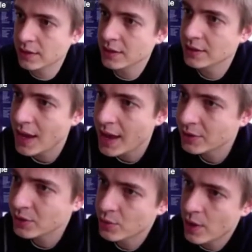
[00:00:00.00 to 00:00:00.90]
it
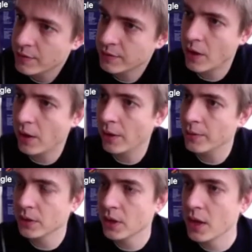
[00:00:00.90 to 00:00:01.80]
has to have
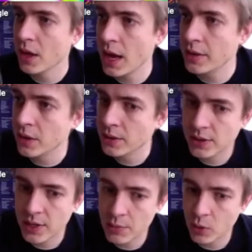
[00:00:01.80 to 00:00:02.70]
an
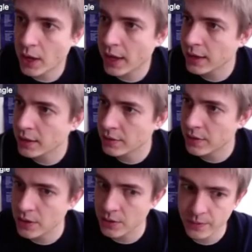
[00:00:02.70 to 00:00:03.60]
unstable eigenvalue.